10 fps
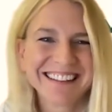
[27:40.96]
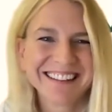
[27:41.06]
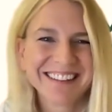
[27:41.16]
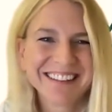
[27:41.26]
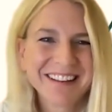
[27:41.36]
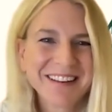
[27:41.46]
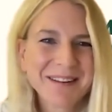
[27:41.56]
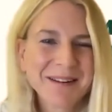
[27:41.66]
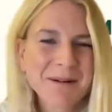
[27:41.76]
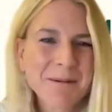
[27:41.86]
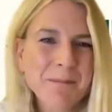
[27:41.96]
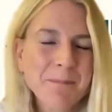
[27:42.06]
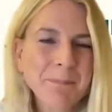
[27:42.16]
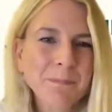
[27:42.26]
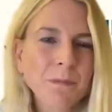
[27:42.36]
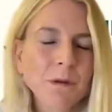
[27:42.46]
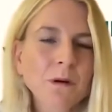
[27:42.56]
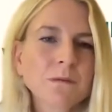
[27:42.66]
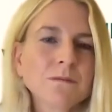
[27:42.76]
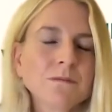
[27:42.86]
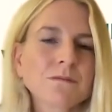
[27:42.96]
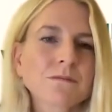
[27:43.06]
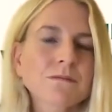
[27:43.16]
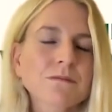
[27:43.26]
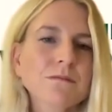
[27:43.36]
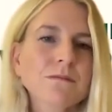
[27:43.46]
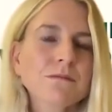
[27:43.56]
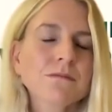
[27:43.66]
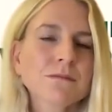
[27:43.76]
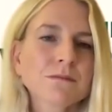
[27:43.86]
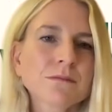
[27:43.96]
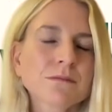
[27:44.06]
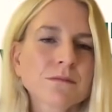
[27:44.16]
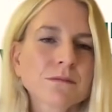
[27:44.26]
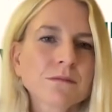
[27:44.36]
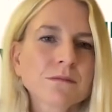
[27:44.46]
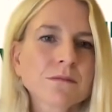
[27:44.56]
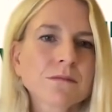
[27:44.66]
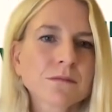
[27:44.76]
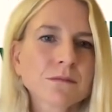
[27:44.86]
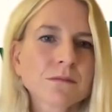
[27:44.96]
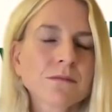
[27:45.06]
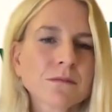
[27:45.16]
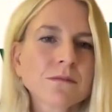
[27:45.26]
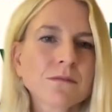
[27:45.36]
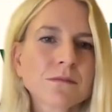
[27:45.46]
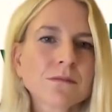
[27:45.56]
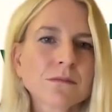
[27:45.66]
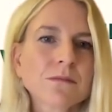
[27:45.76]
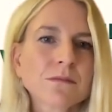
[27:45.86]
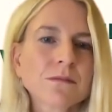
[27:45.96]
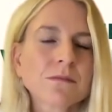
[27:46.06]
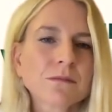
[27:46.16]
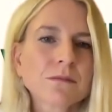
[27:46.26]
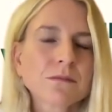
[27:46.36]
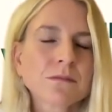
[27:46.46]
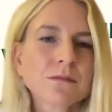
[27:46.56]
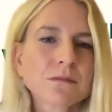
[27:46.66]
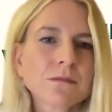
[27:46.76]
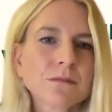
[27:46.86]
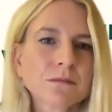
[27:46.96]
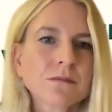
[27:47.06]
(not speaking)